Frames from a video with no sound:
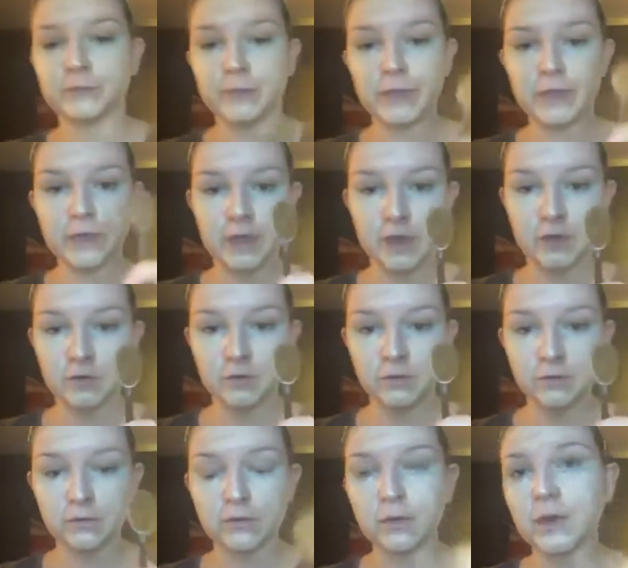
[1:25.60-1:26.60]
by now.
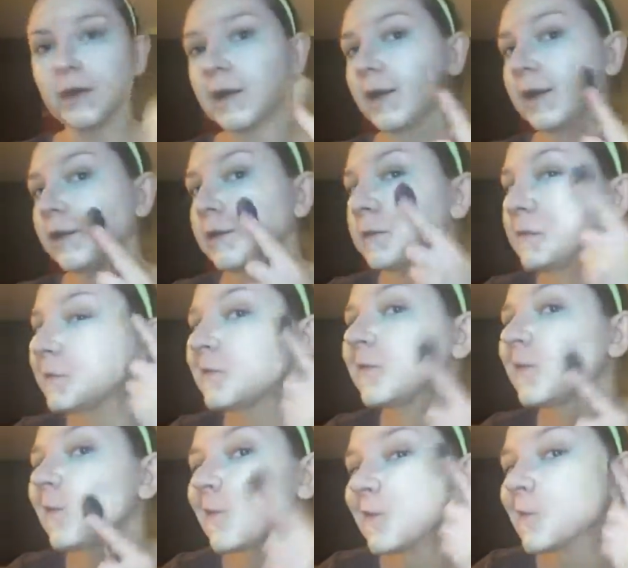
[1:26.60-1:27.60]
I use
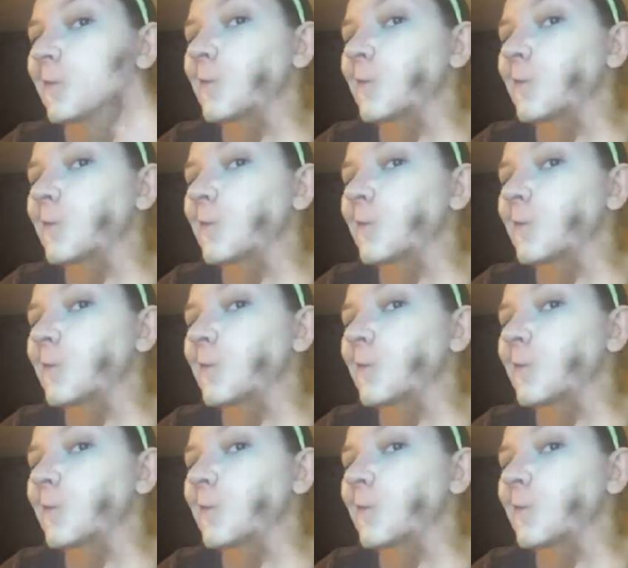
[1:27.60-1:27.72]
this.